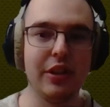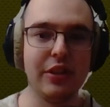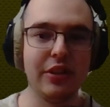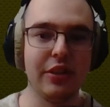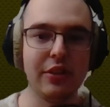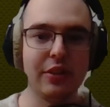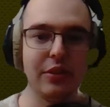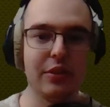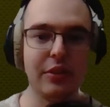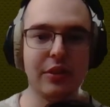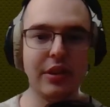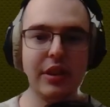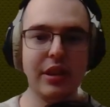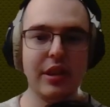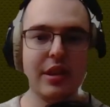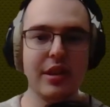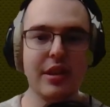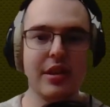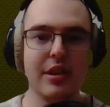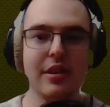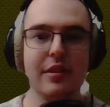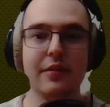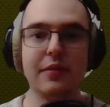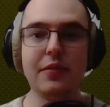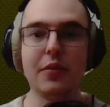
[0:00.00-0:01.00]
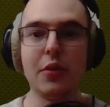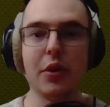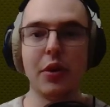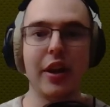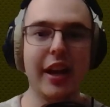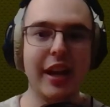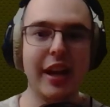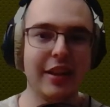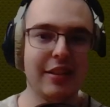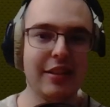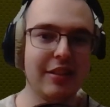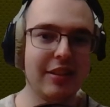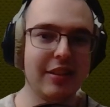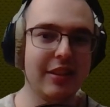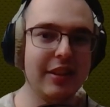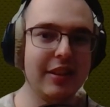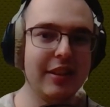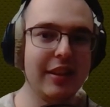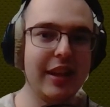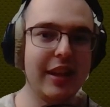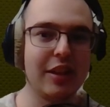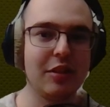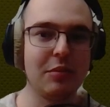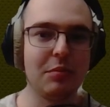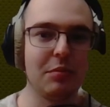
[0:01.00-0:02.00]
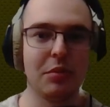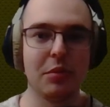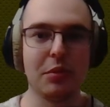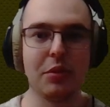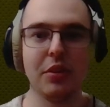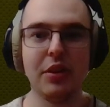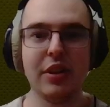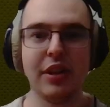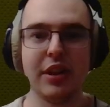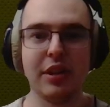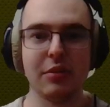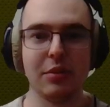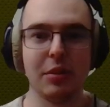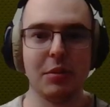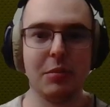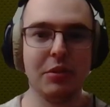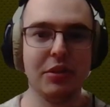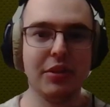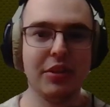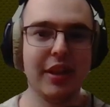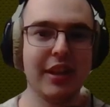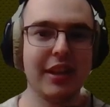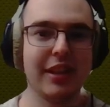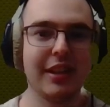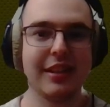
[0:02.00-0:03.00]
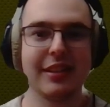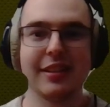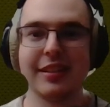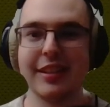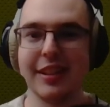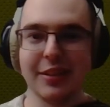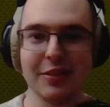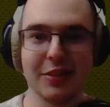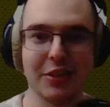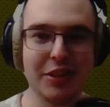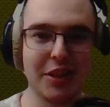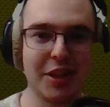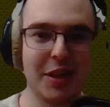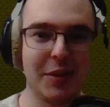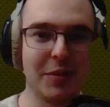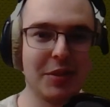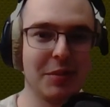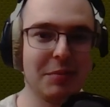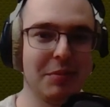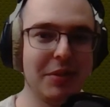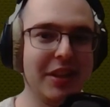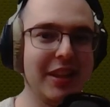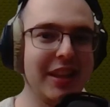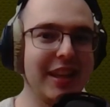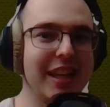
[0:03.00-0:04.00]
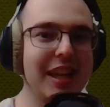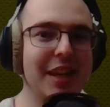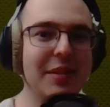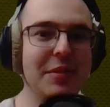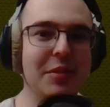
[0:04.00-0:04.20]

So 4x Explorer in the Rumble deck didn't really come into play that game.